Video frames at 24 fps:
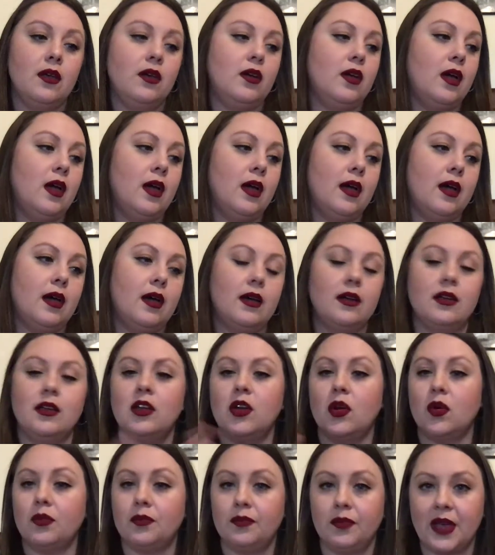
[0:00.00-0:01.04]

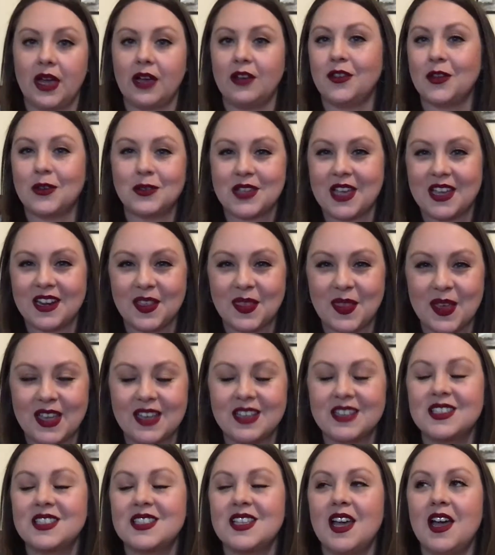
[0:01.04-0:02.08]
kind of
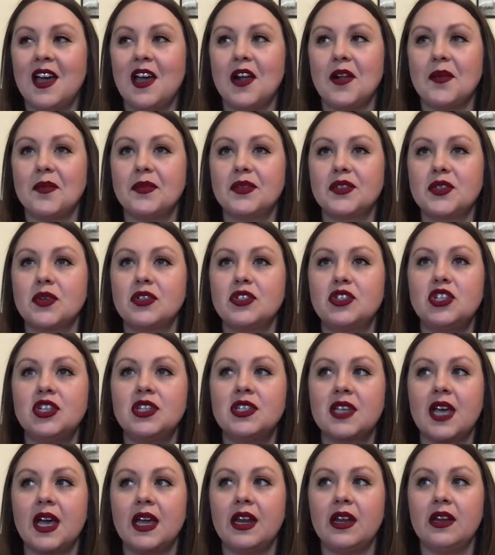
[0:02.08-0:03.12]
things. So it's
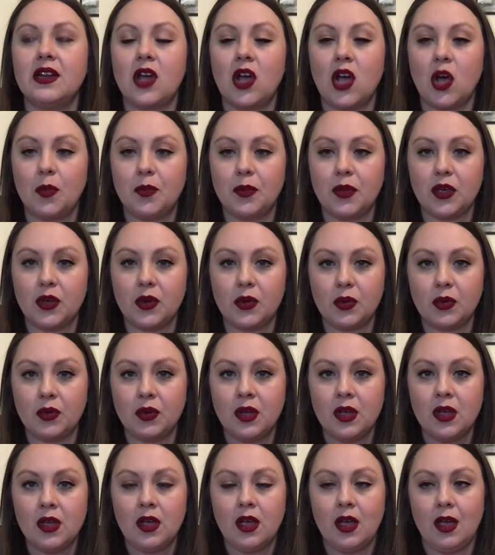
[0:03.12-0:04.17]
just kind of to help you
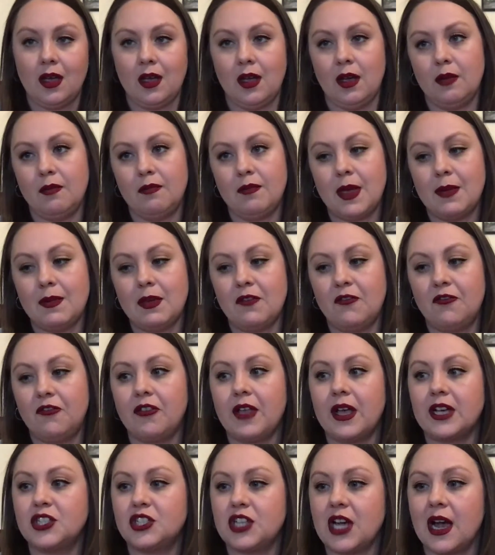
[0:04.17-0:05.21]
maybe
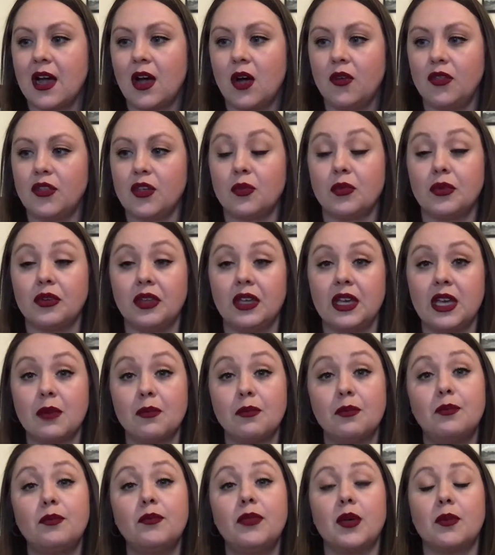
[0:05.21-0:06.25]
flesh out
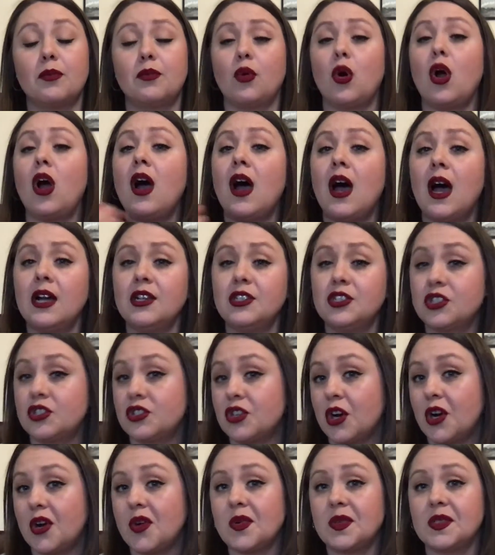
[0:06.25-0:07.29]
the broad
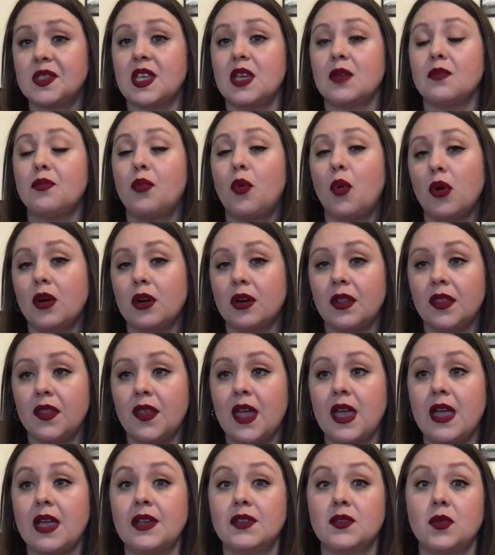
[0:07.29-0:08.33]
strokes, the important
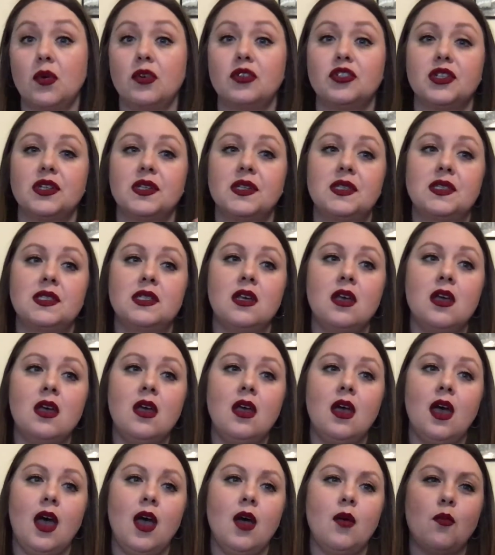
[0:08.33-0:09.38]
things, or just
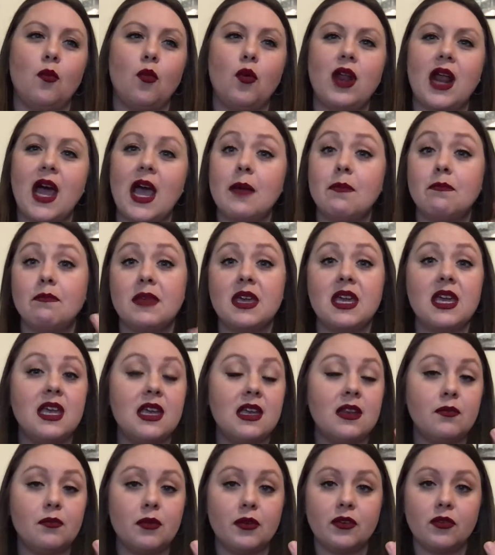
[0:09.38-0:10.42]
what I
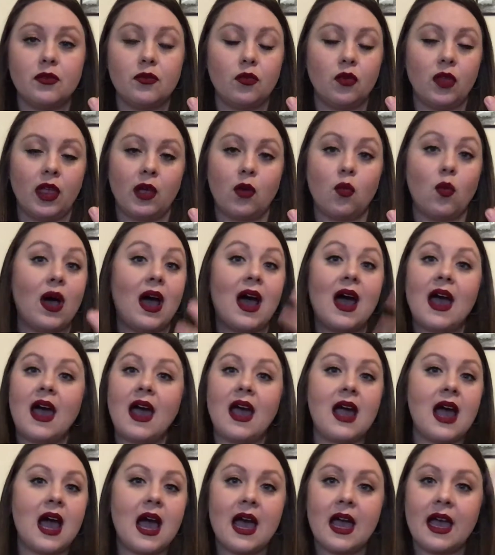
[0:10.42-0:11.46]
mean, but like
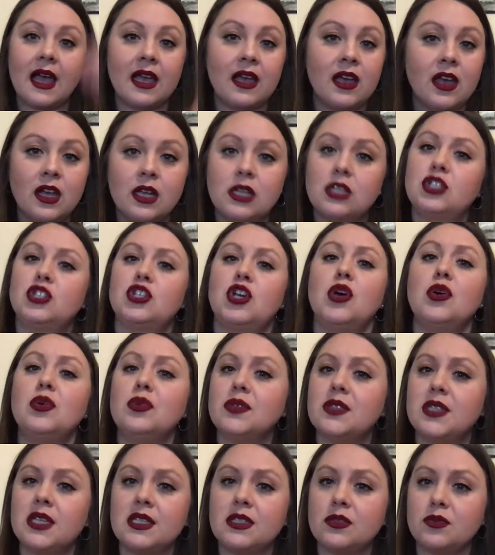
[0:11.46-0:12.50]
why I
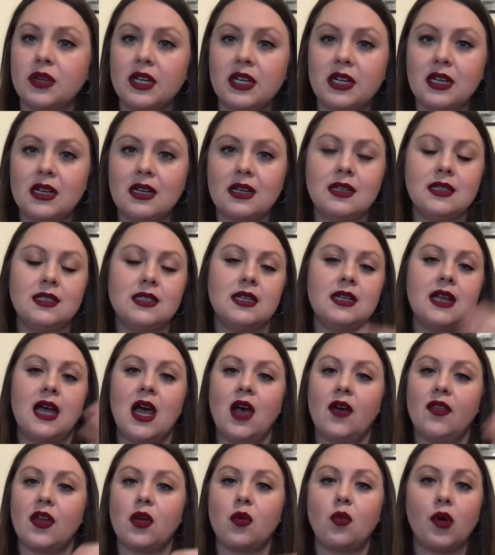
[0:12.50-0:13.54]
chose these readings and
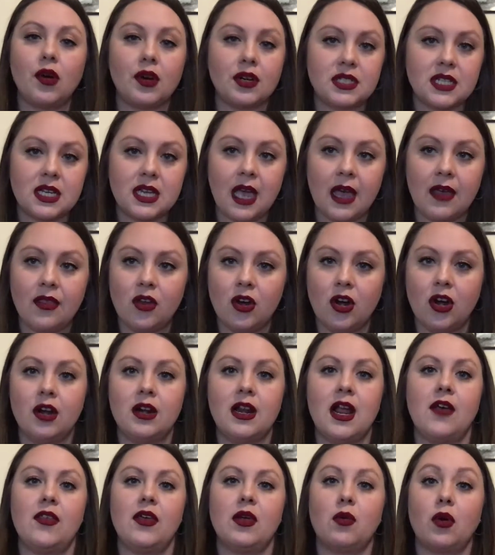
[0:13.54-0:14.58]
how they work together
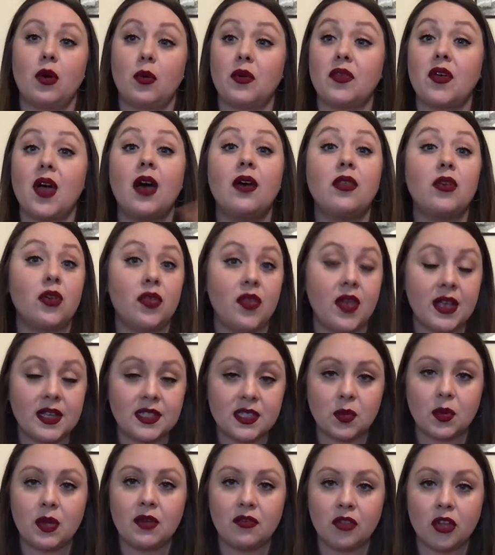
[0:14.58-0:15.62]
and how they work with other things
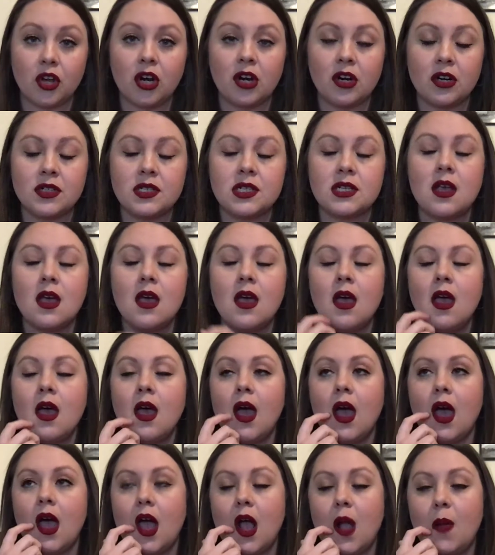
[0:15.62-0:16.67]
that we've learned.
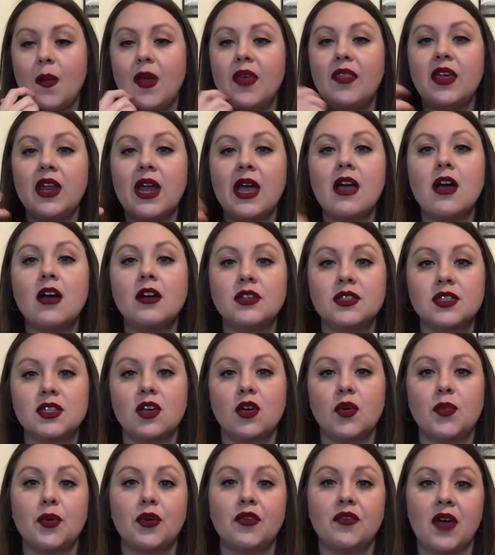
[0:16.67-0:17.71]
And then I
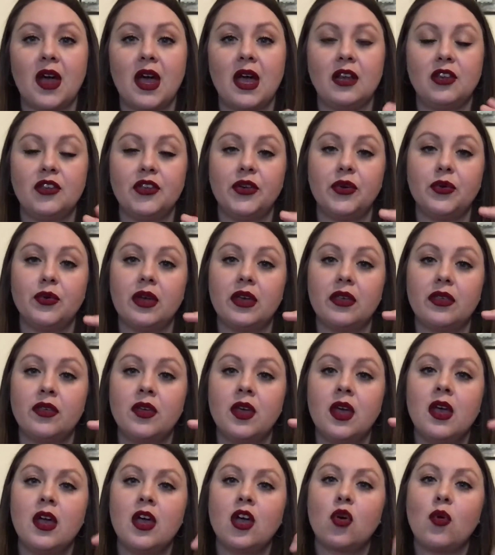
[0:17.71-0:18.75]
also provide you with
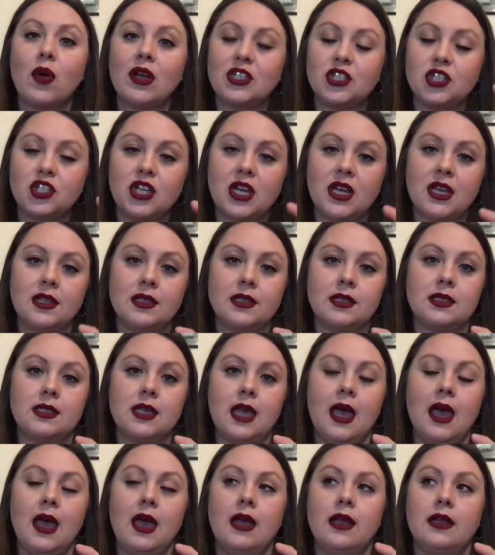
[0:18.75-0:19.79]
questions
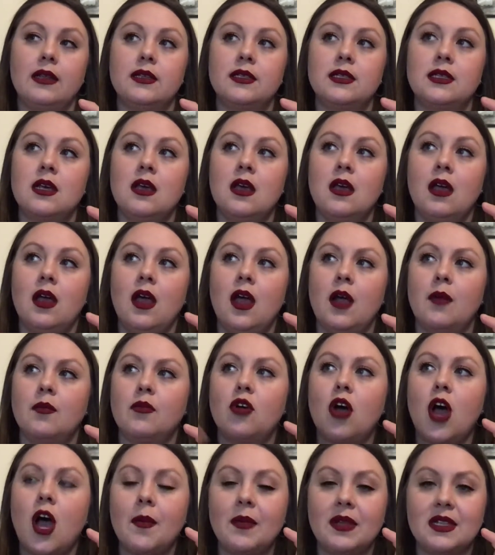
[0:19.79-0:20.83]
and
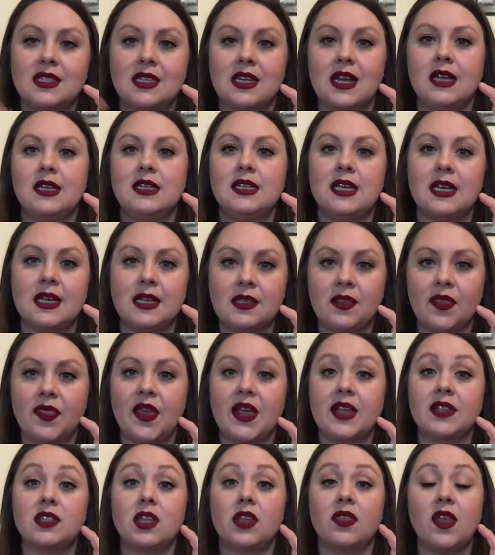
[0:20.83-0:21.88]
comments and ideas and
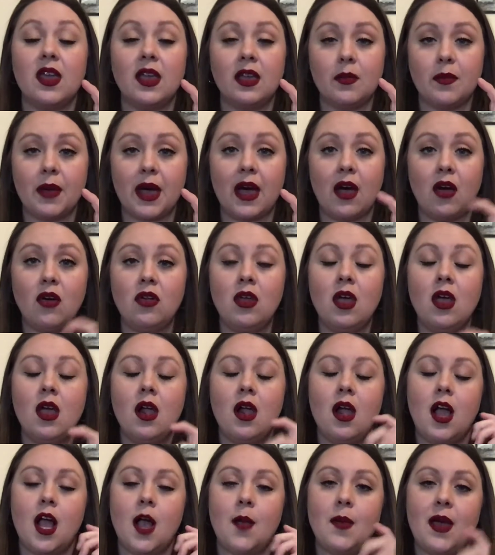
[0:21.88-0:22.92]
things to think about
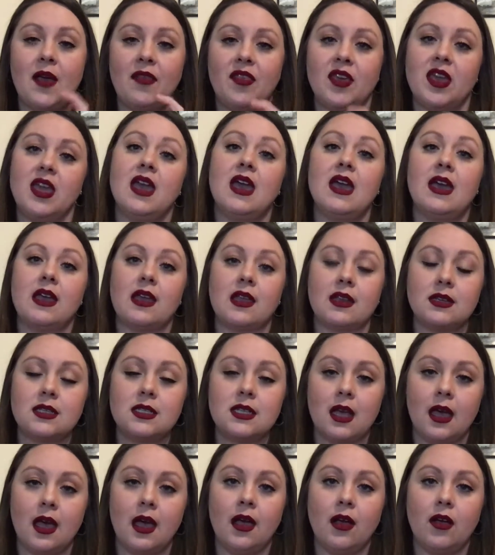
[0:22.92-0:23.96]
at the end
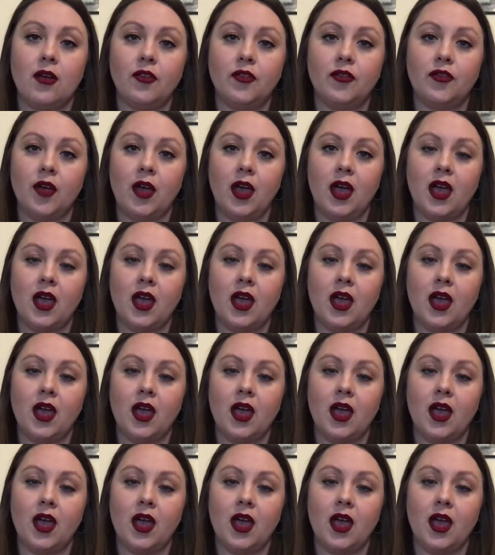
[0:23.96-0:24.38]
of